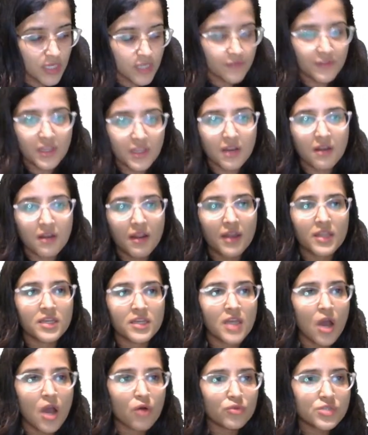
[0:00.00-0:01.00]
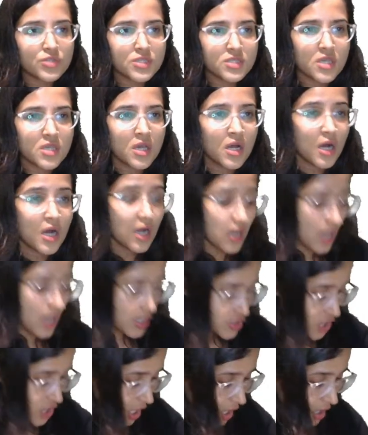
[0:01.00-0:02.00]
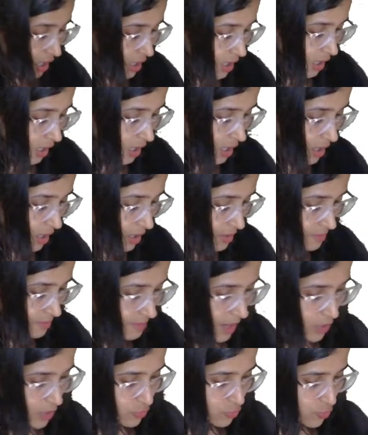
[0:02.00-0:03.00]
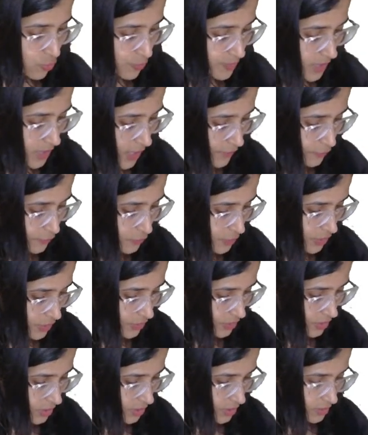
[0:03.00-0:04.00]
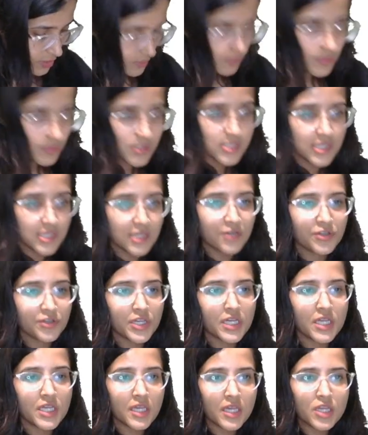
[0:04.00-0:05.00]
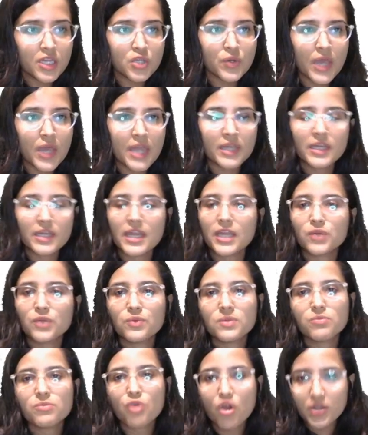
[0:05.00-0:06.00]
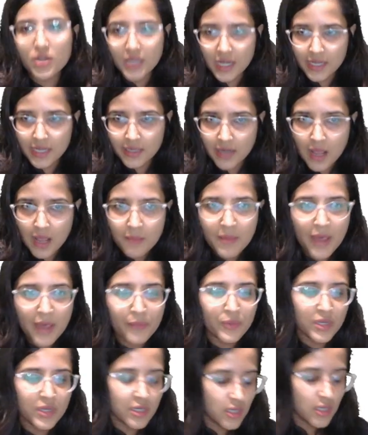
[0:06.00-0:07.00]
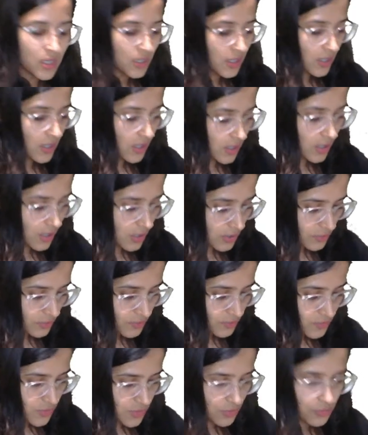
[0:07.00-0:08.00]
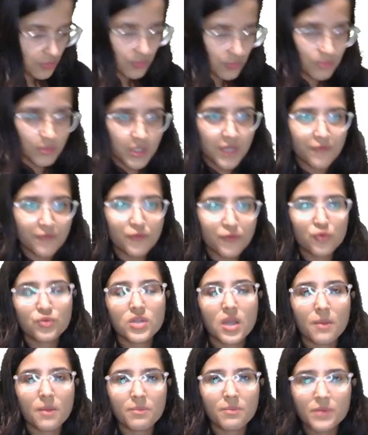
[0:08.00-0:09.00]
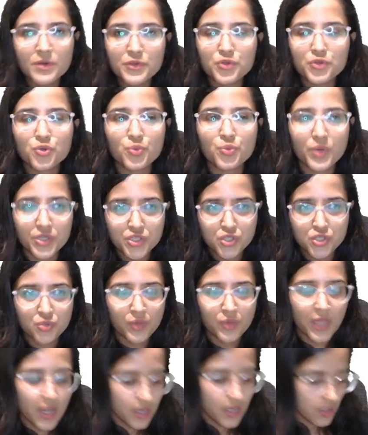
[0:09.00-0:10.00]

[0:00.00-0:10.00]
if there are any doubts. Manu Gupta, if you are still reading it, you can connect with me on Telegram. I will, give you the number through which you can